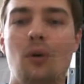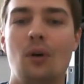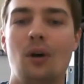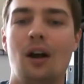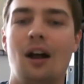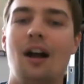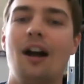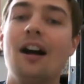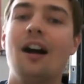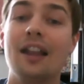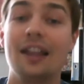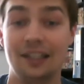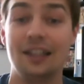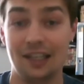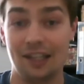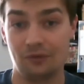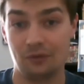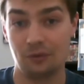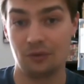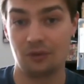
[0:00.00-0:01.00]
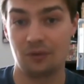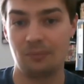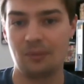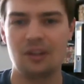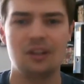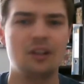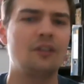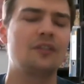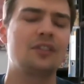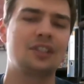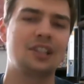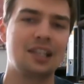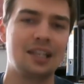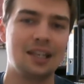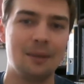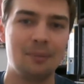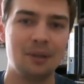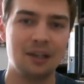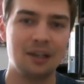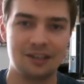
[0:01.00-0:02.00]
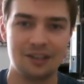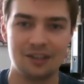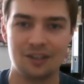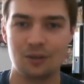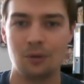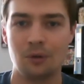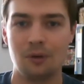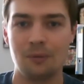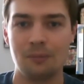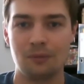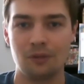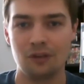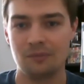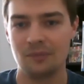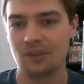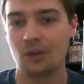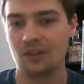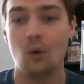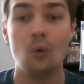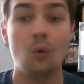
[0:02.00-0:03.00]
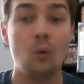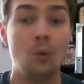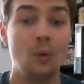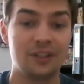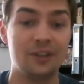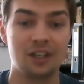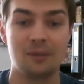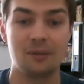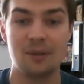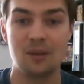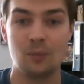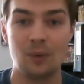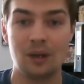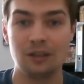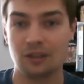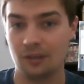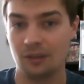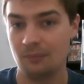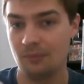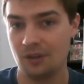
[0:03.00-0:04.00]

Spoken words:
higher levels, but obviously ability score improvements are always going to be welcome.